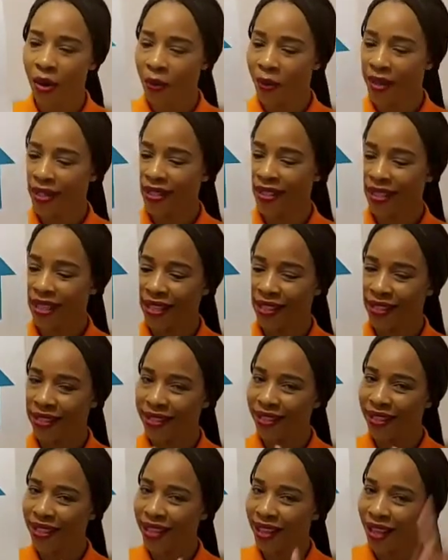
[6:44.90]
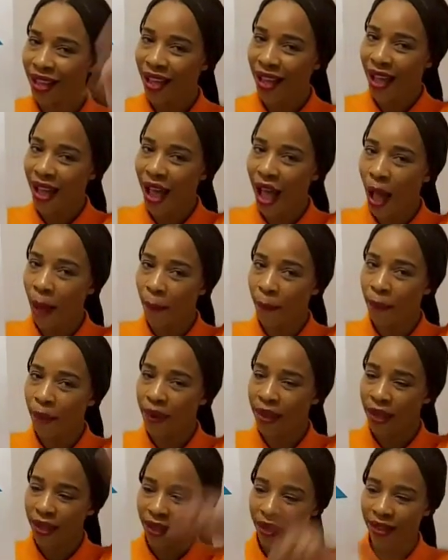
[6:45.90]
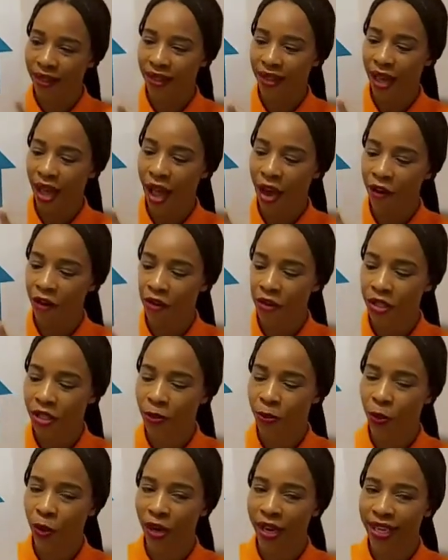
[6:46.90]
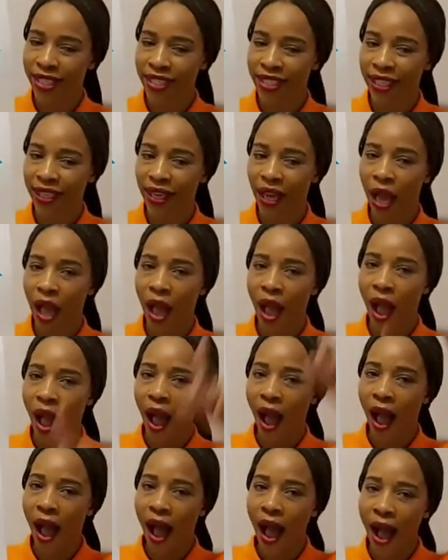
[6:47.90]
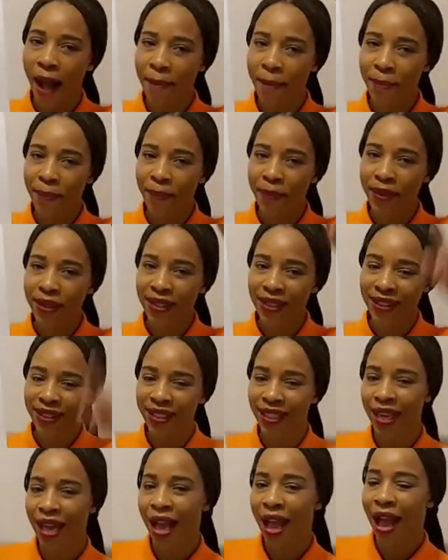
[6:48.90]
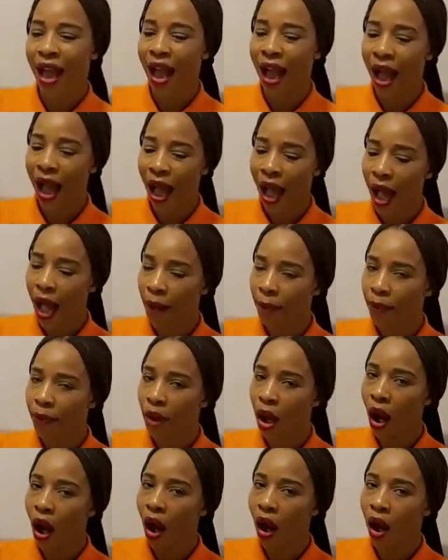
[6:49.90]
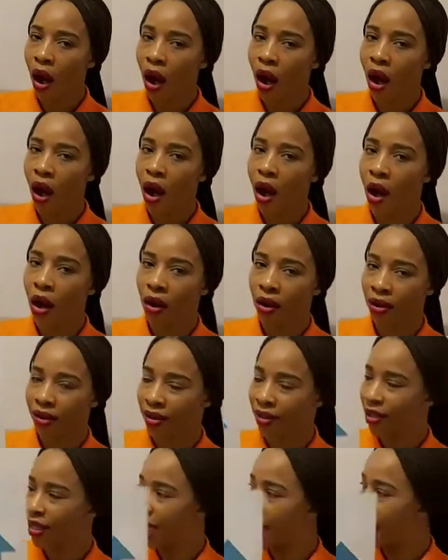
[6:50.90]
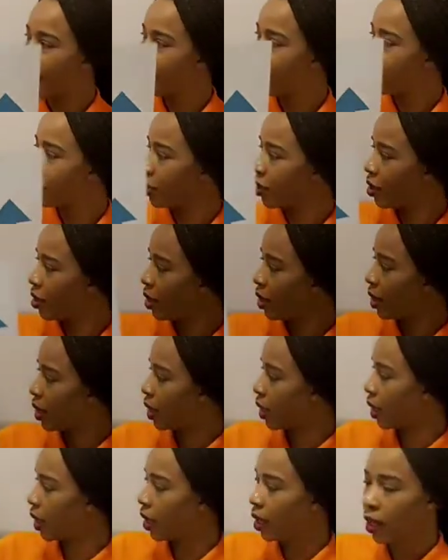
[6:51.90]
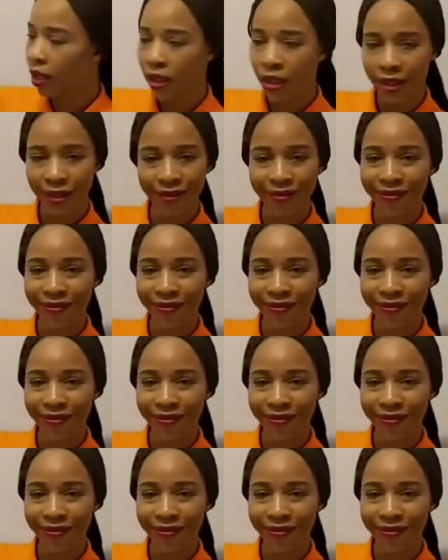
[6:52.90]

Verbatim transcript: What's this? Up. The arrow is pointing up. Up, up, up. The letter T.